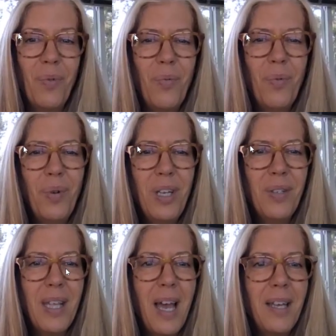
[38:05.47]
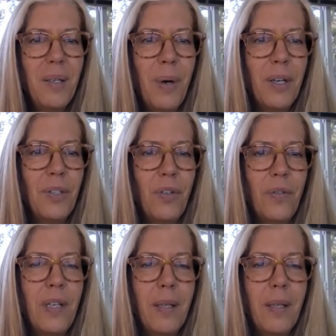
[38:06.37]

well, when do we use the S apostrophe?